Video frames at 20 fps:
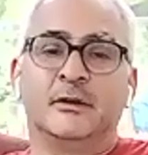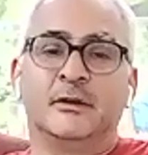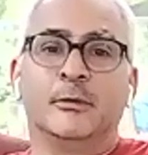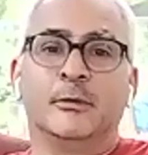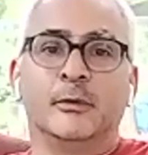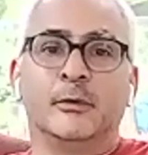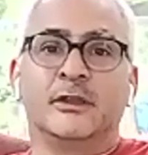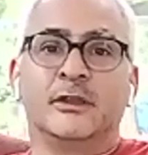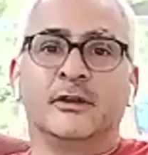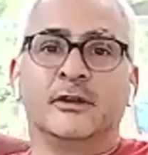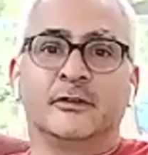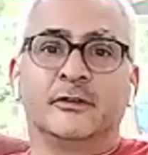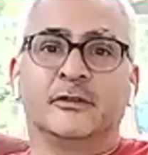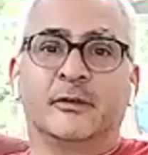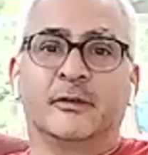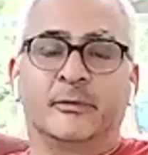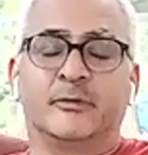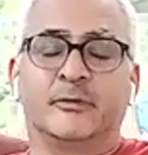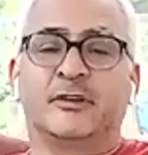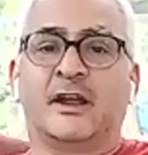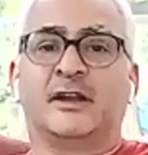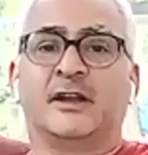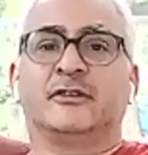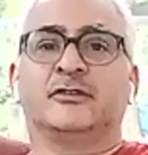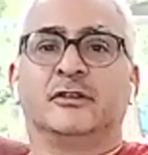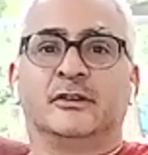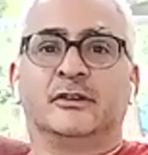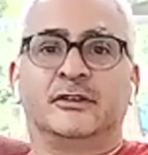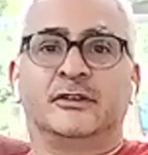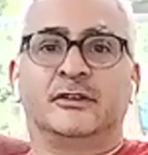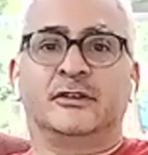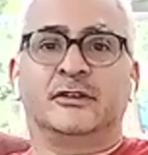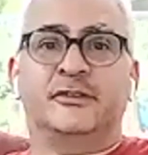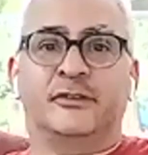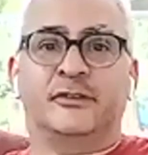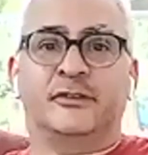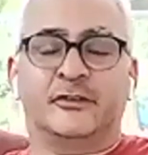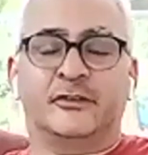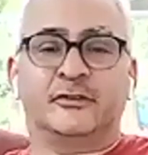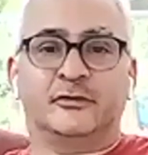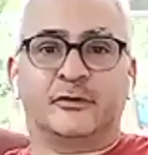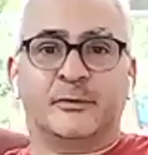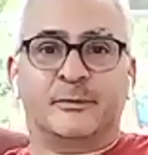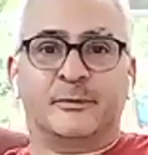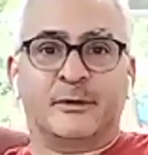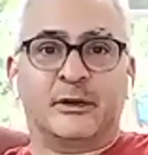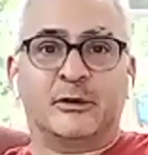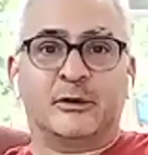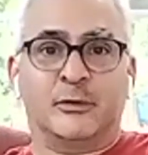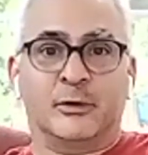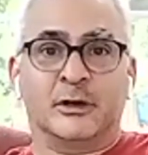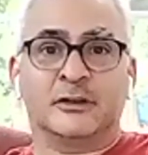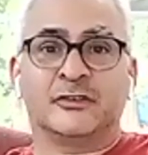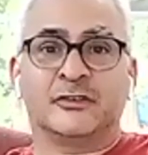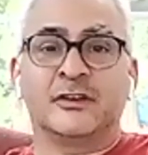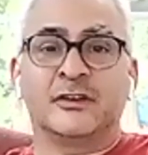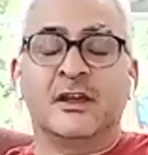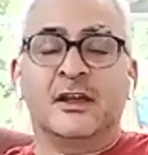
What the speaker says: with a substantial assist from the courts.